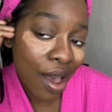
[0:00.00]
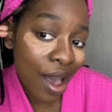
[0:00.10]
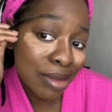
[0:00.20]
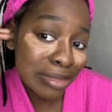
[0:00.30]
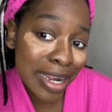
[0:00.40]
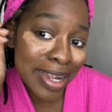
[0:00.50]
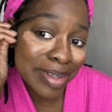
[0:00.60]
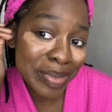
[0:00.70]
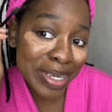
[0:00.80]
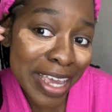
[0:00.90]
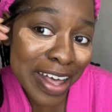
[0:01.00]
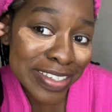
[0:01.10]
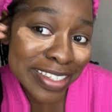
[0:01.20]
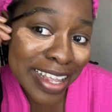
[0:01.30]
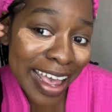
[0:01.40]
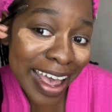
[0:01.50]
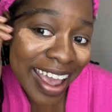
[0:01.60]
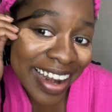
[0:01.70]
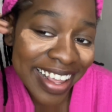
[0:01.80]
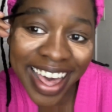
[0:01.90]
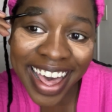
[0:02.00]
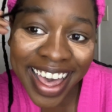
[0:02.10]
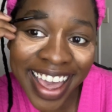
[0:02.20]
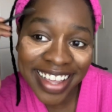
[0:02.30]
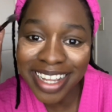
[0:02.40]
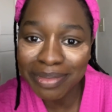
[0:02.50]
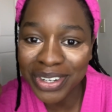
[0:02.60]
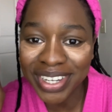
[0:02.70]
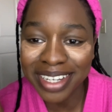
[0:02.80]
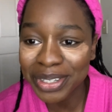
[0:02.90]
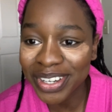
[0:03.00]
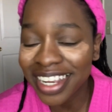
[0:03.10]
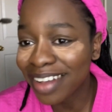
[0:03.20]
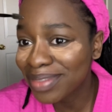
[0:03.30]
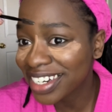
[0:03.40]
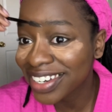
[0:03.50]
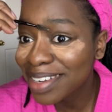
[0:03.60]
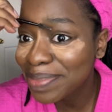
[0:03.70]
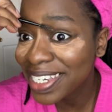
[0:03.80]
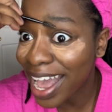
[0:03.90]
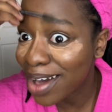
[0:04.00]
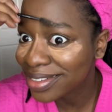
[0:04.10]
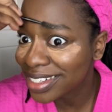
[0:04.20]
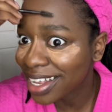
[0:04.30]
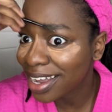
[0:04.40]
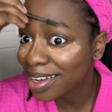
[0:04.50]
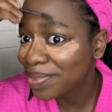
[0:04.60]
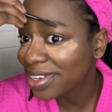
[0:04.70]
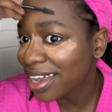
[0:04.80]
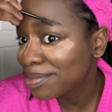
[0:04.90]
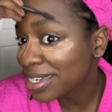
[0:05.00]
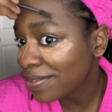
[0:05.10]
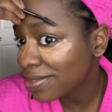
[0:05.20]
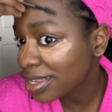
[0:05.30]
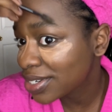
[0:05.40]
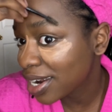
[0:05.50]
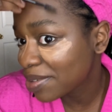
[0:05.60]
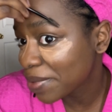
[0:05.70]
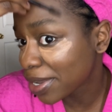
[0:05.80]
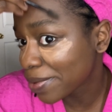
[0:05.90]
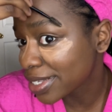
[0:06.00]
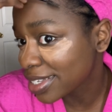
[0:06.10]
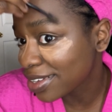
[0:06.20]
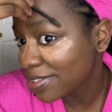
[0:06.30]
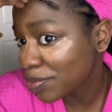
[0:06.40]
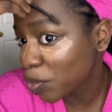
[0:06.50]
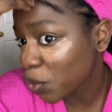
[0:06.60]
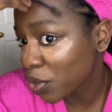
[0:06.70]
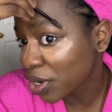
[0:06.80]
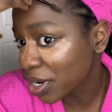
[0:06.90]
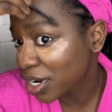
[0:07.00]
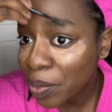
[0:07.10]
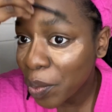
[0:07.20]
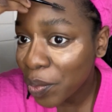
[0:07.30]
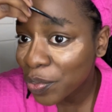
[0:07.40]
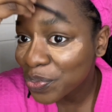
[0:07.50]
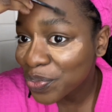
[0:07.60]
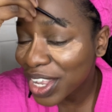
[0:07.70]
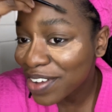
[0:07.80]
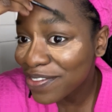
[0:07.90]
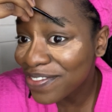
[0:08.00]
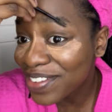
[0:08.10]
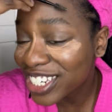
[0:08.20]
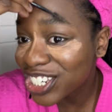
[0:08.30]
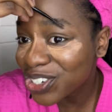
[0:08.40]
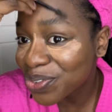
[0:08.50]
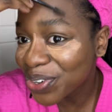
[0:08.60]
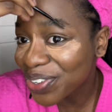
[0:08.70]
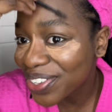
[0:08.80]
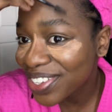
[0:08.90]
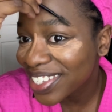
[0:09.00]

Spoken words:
I'm trying to be outside, guys. I'm joking. I'm not trying to be outside, but I'm definitely trying to make myself more visual.